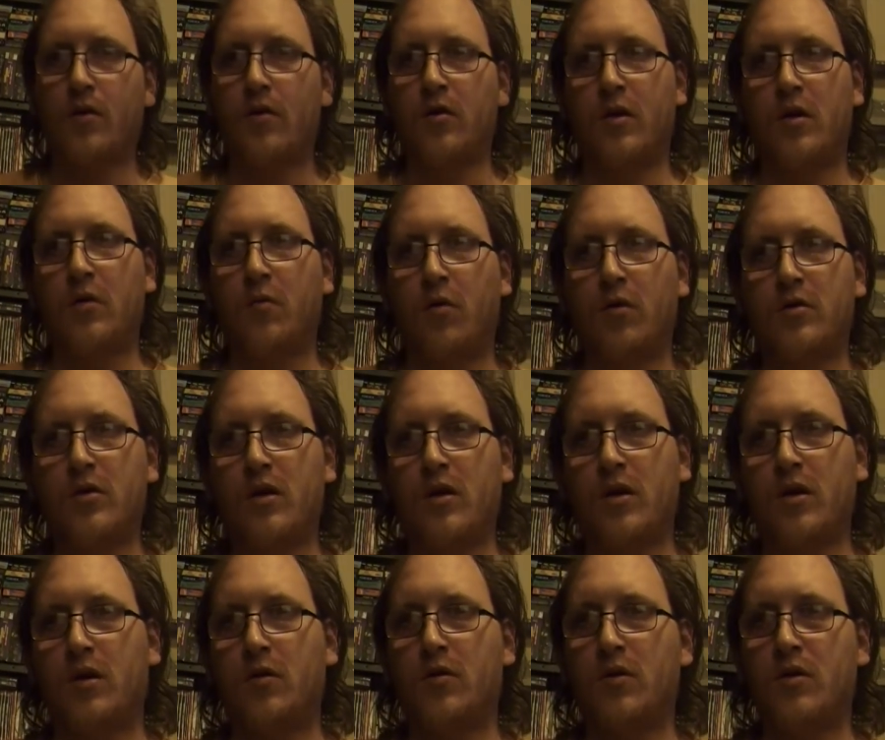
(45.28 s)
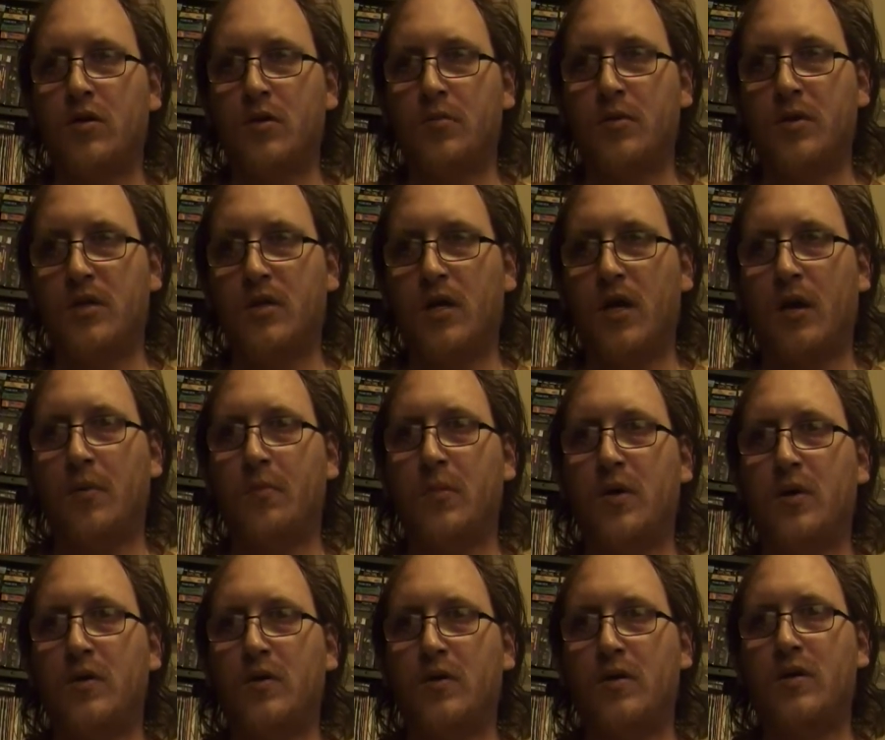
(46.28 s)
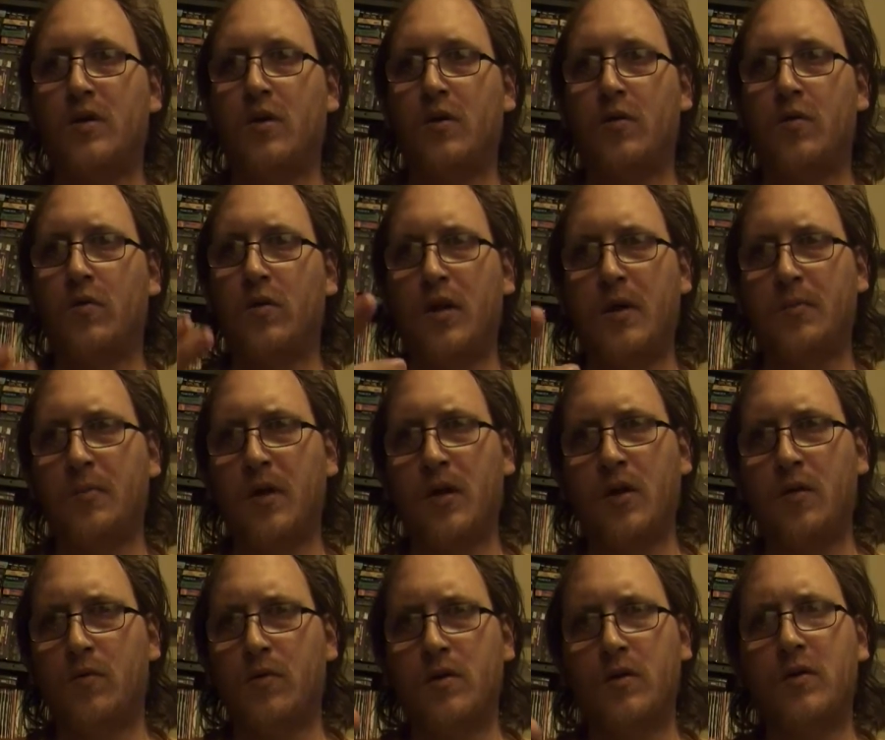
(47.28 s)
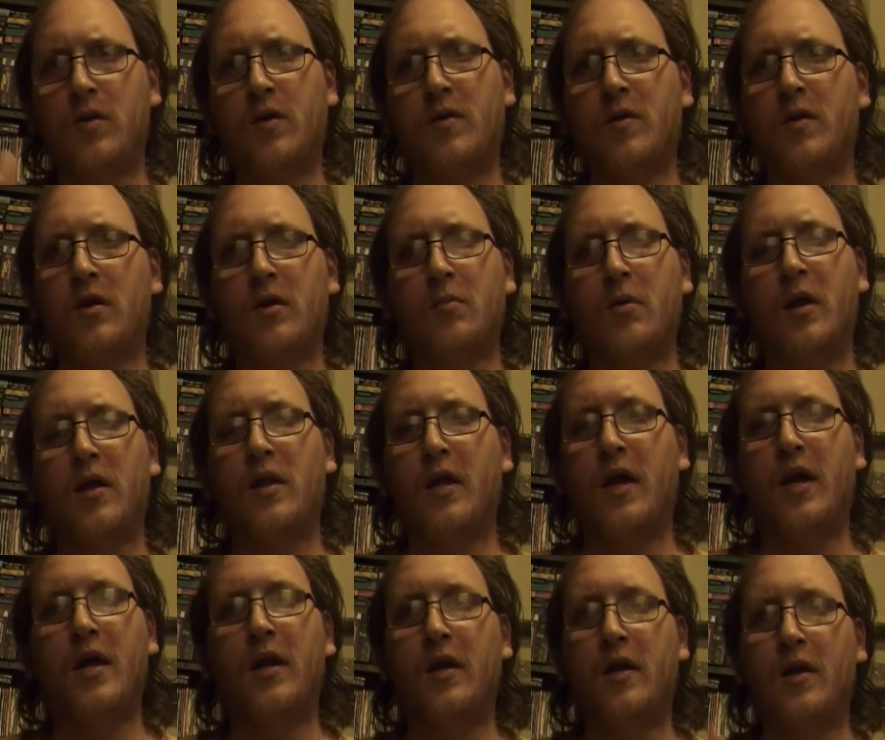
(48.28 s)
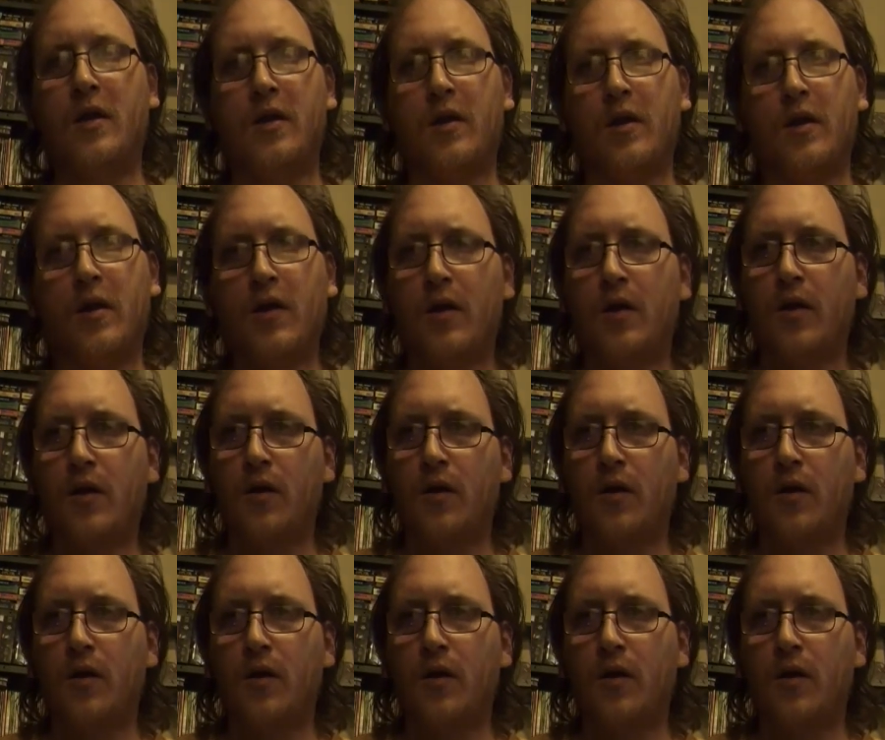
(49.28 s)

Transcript: Currently working on a Crystal Beast deck build, so let me know what you all think about that, and